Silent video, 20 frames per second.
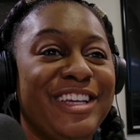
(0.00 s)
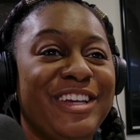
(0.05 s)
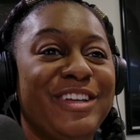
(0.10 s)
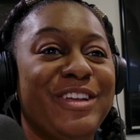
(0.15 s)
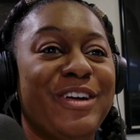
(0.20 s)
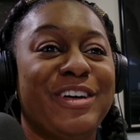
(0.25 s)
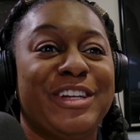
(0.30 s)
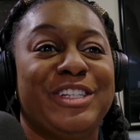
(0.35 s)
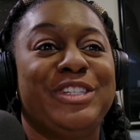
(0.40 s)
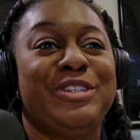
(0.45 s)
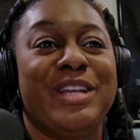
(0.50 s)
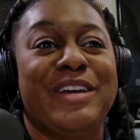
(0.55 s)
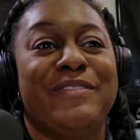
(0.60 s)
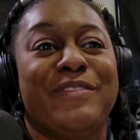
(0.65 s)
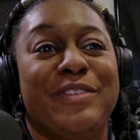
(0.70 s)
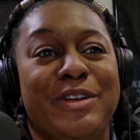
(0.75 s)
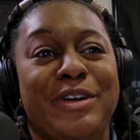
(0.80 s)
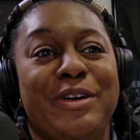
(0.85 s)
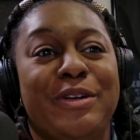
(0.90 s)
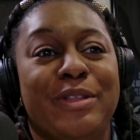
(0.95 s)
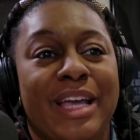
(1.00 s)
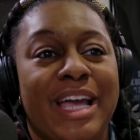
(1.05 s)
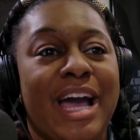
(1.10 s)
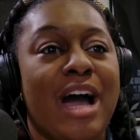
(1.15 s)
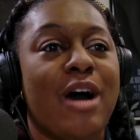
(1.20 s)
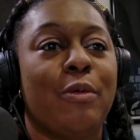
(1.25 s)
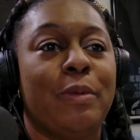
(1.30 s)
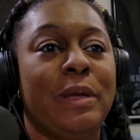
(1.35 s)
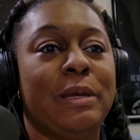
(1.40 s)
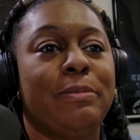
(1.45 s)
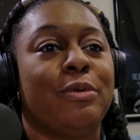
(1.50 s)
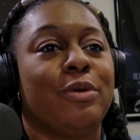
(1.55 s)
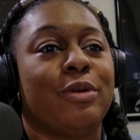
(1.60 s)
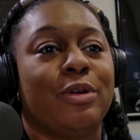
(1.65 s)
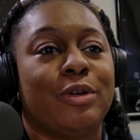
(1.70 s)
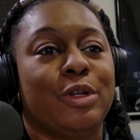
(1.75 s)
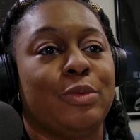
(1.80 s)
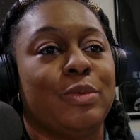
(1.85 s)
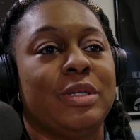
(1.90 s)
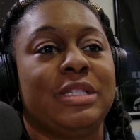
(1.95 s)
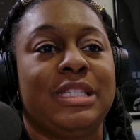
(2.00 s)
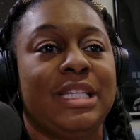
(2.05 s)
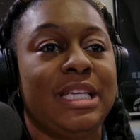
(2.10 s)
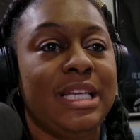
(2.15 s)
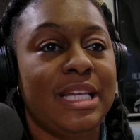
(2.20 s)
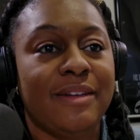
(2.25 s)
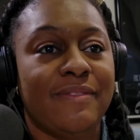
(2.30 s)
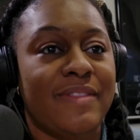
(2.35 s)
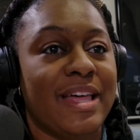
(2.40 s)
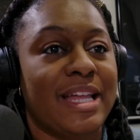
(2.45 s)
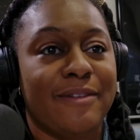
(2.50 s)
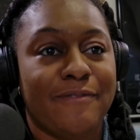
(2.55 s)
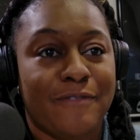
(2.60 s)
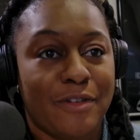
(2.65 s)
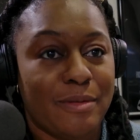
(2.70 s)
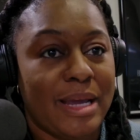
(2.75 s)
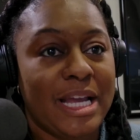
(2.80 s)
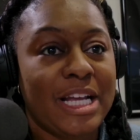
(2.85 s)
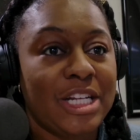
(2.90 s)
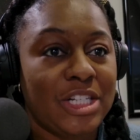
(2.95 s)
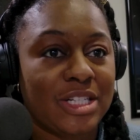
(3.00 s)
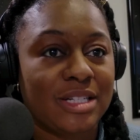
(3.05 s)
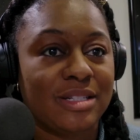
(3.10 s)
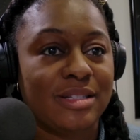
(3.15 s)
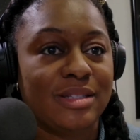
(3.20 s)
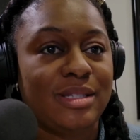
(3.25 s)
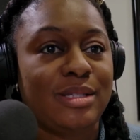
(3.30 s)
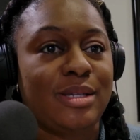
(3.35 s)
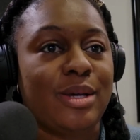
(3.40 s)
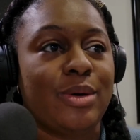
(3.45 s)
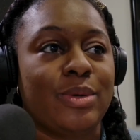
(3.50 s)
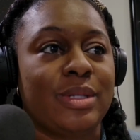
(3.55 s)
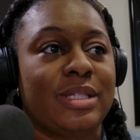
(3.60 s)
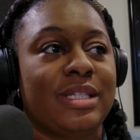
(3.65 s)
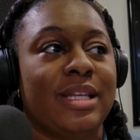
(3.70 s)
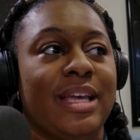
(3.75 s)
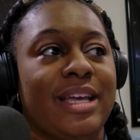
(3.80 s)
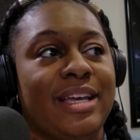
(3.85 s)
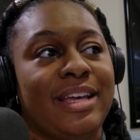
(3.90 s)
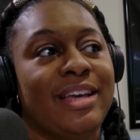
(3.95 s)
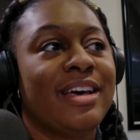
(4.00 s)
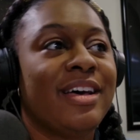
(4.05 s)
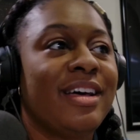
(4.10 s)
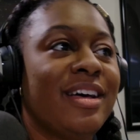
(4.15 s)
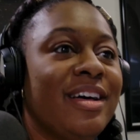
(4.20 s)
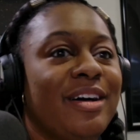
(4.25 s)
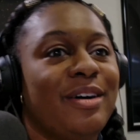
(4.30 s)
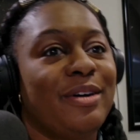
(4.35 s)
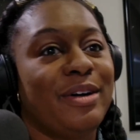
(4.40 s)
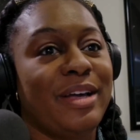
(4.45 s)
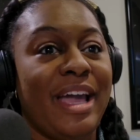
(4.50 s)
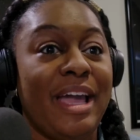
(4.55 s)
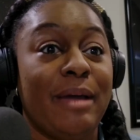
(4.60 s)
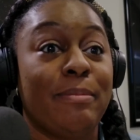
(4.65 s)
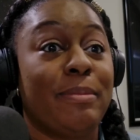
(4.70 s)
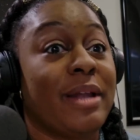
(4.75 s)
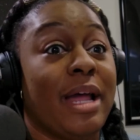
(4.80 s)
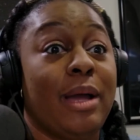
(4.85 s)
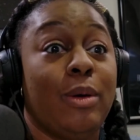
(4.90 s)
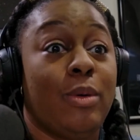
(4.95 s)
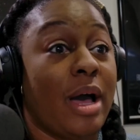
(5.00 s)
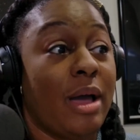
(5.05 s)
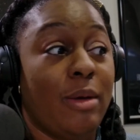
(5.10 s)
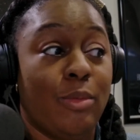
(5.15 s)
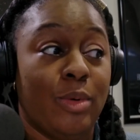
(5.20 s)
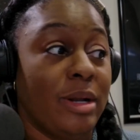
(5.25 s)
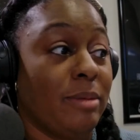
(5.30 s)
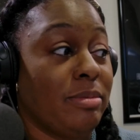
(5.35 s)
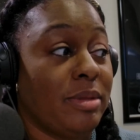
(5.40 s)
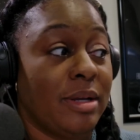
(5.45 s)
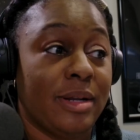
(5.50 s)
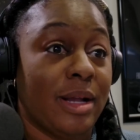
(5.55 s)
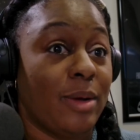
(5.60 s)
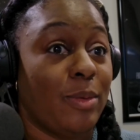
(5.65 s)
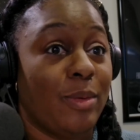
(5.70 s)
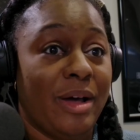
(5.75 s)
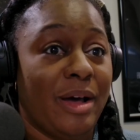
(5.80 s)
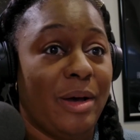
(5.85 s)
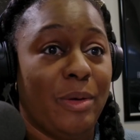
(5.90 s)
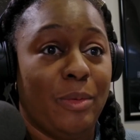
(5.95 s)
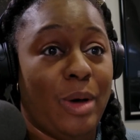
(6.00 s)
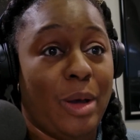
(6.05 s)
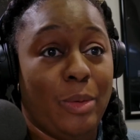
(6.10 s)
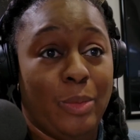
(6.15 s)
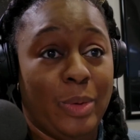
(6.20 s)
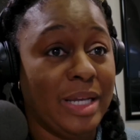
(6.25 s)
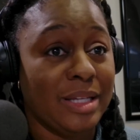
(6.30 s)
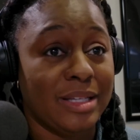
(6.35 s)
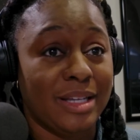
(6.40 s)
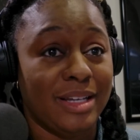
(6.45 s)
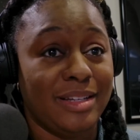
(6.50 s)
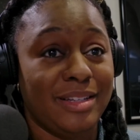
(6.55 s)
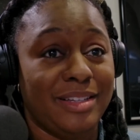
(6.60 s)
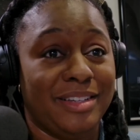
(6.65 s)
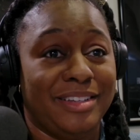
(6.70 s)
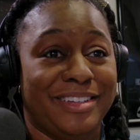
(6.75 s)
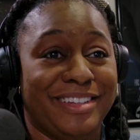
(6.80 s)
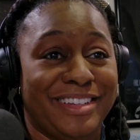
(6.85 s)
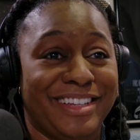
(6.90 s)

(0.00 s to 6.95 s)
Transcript: because you never know like how people are going to receive that information. So it's like, okay, but I went up there and I winged it.